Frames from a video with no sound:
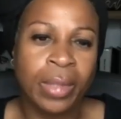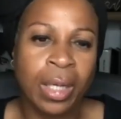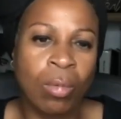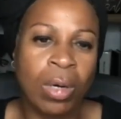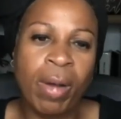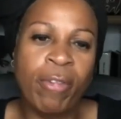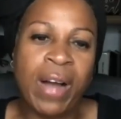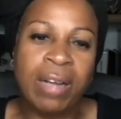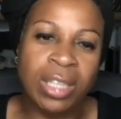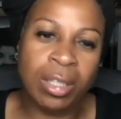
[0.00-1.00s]
And what about
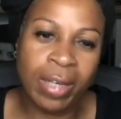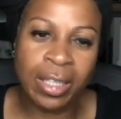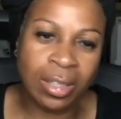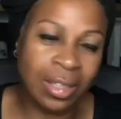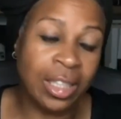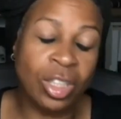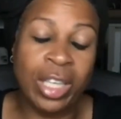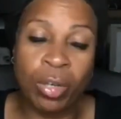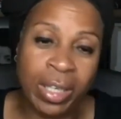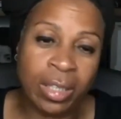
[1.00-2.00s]
5 generations, 6
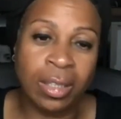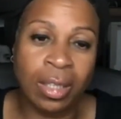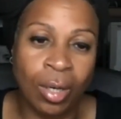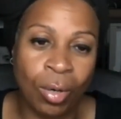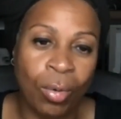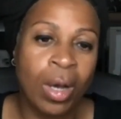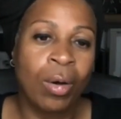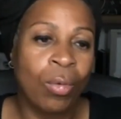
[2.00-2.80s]
generations ago